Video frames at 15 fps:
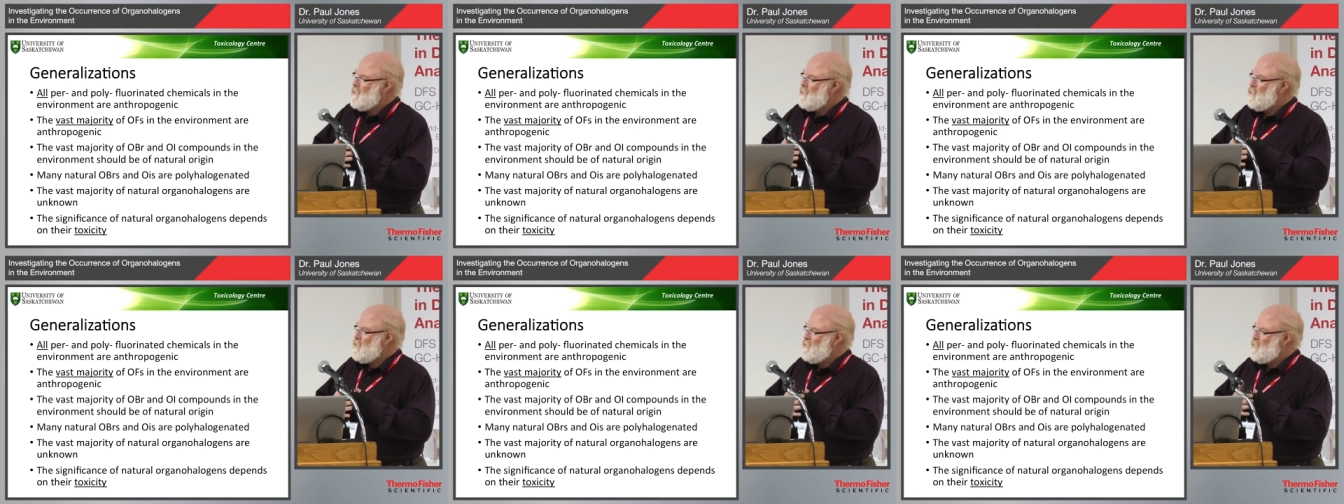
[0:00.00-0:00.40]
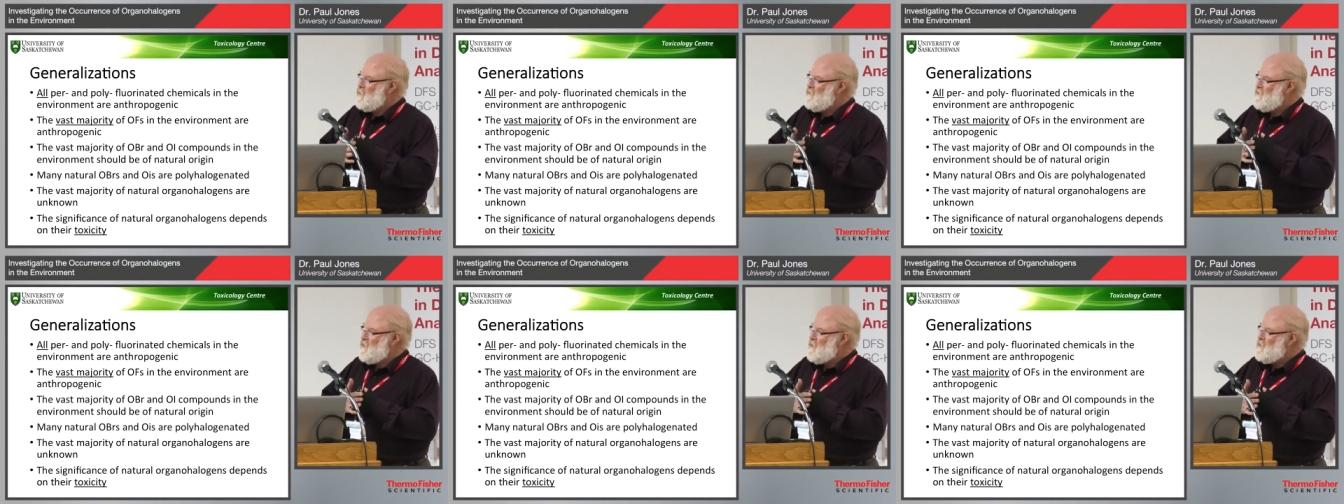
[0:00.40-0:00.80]
we,
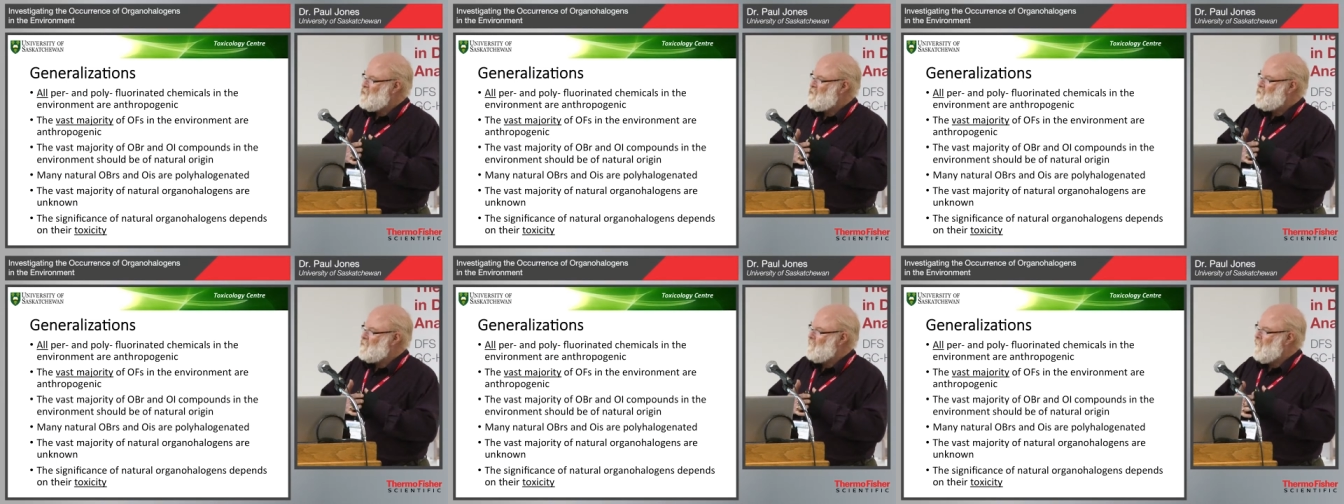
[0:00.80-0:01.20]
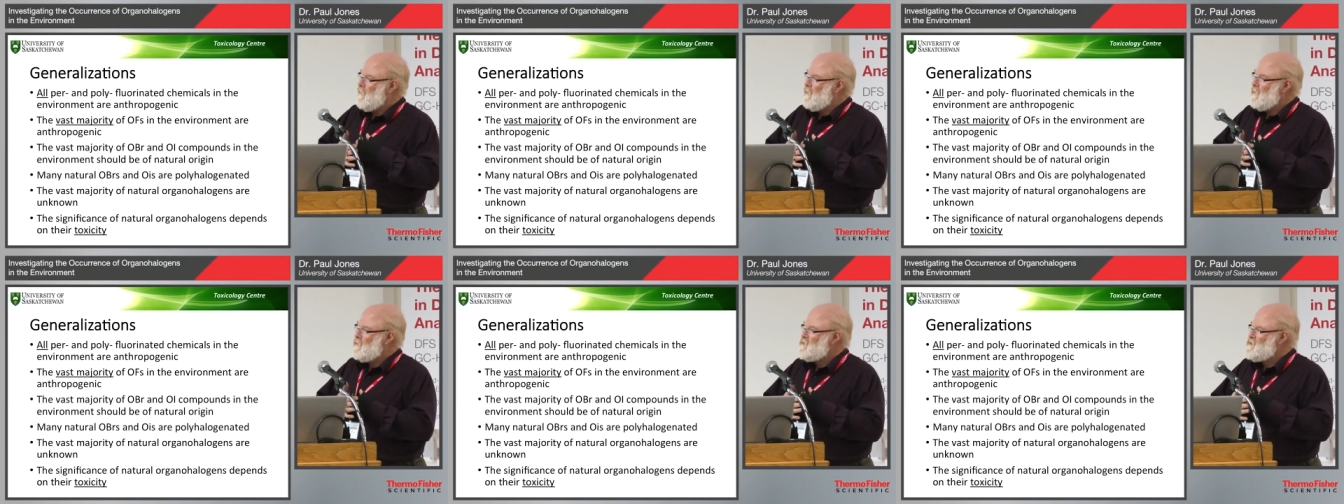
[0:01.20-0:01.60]
have said
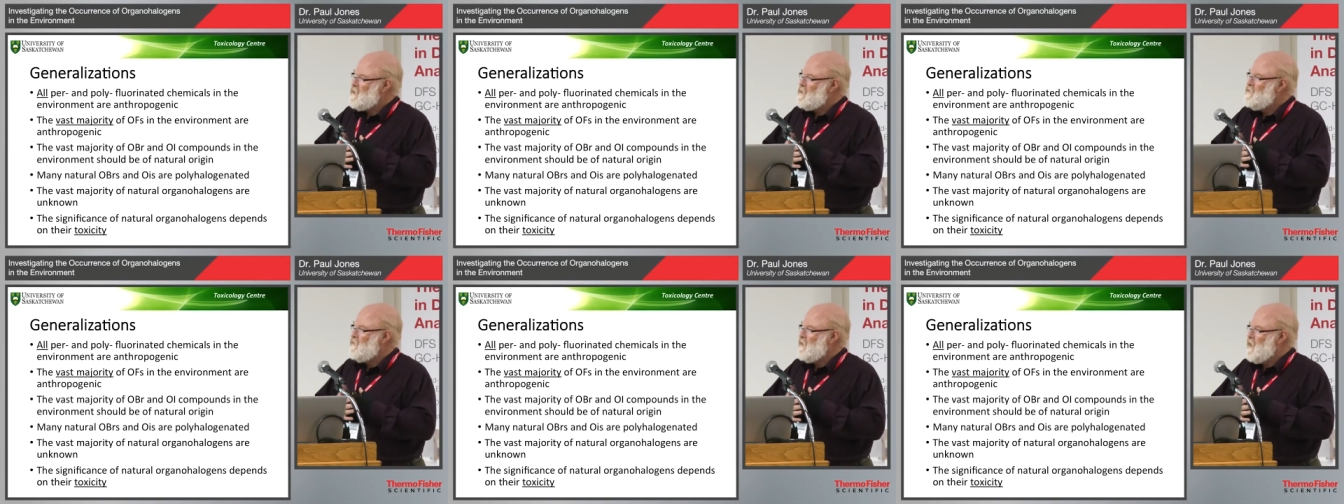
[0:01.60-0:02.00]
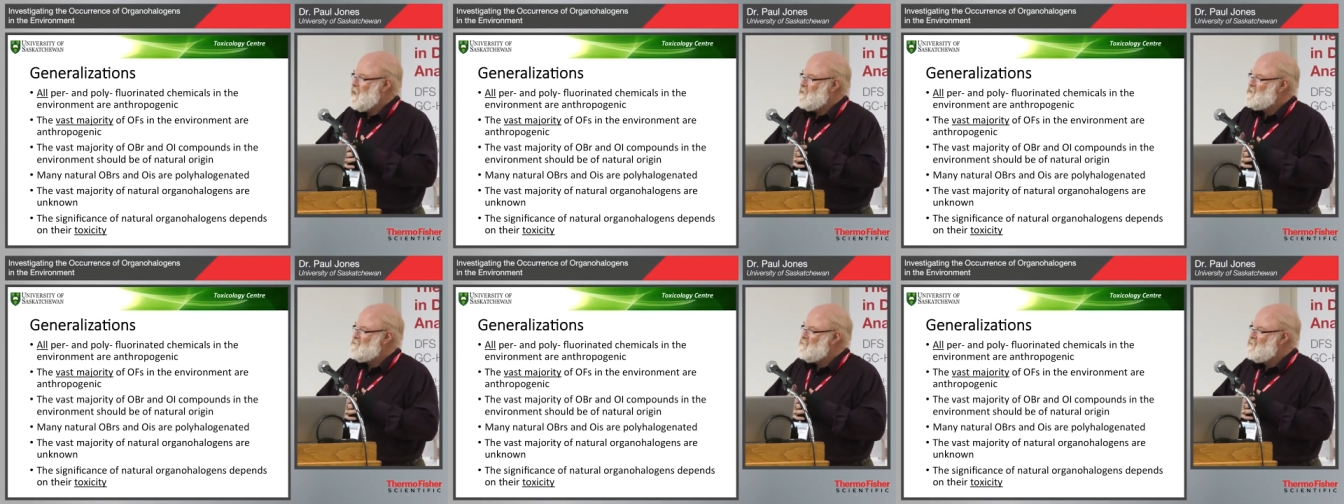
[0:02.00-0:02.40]
uh, so
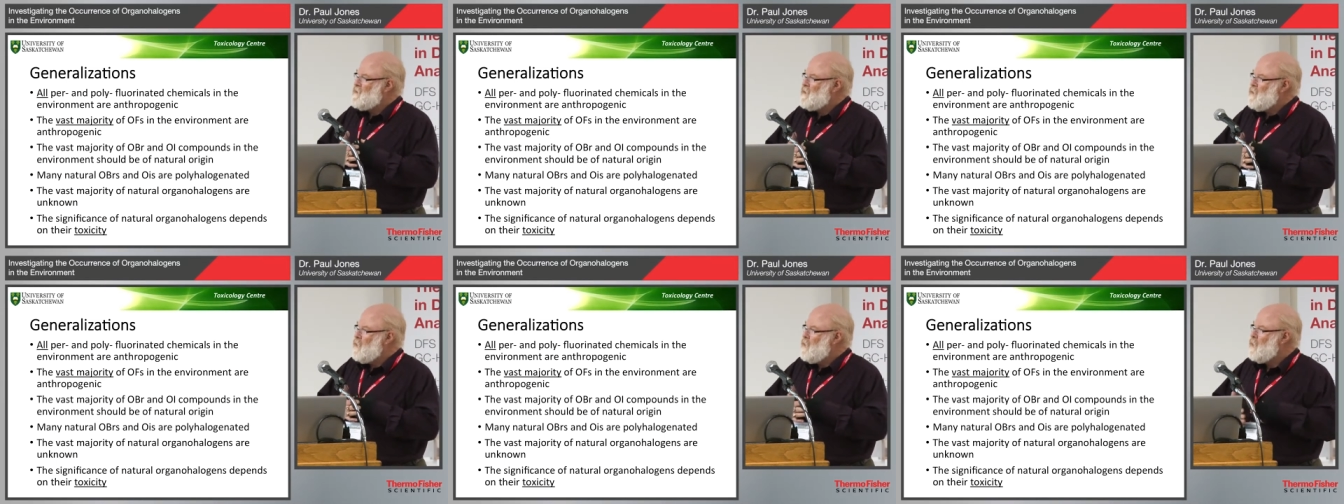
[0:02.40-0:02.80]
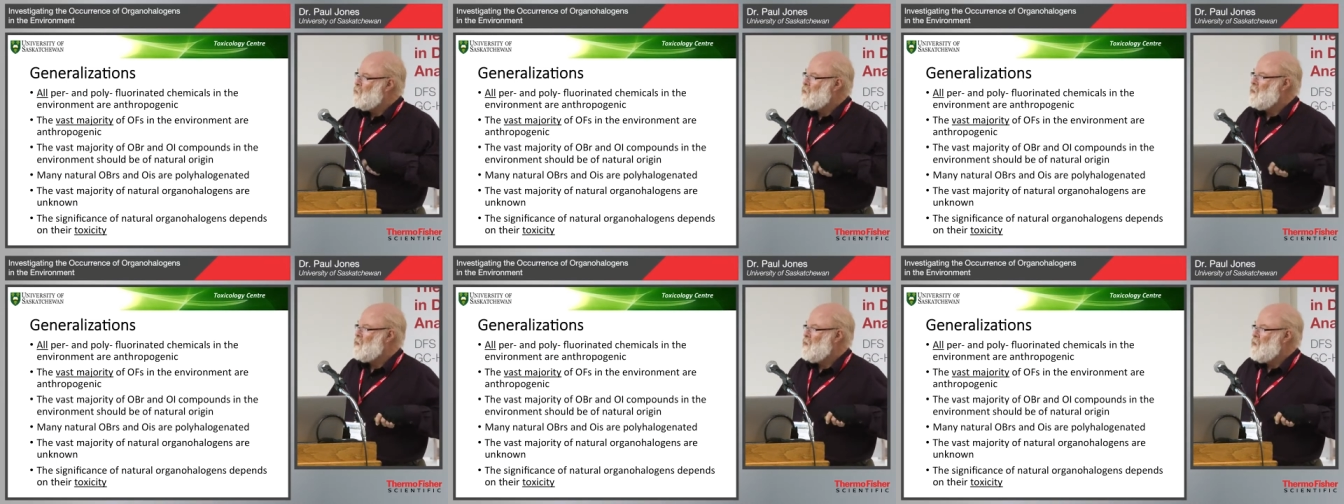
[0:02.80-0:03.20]
far is really
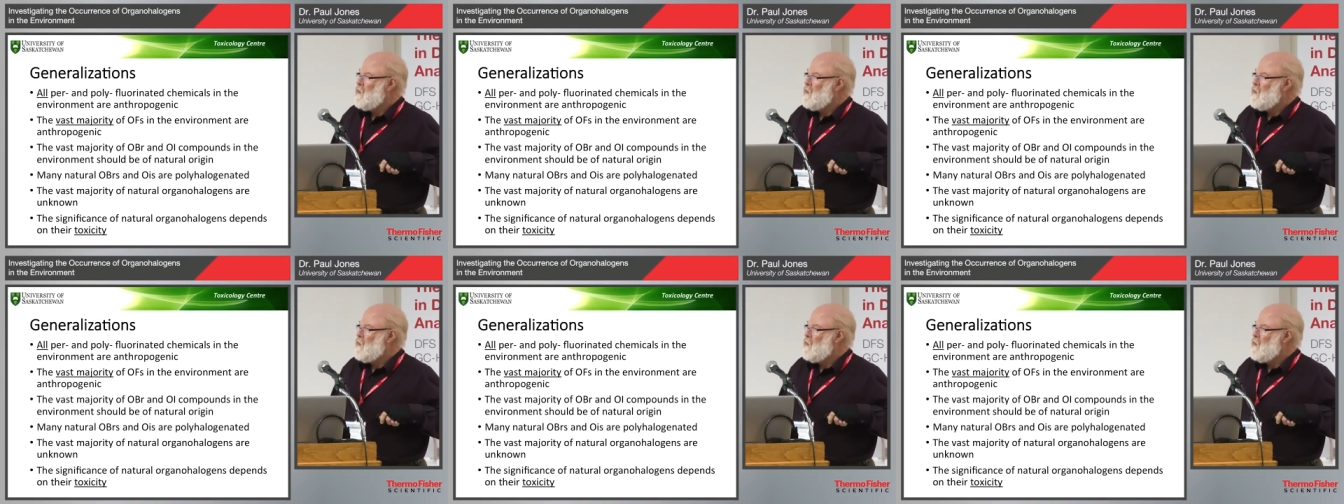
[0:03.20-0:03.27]
all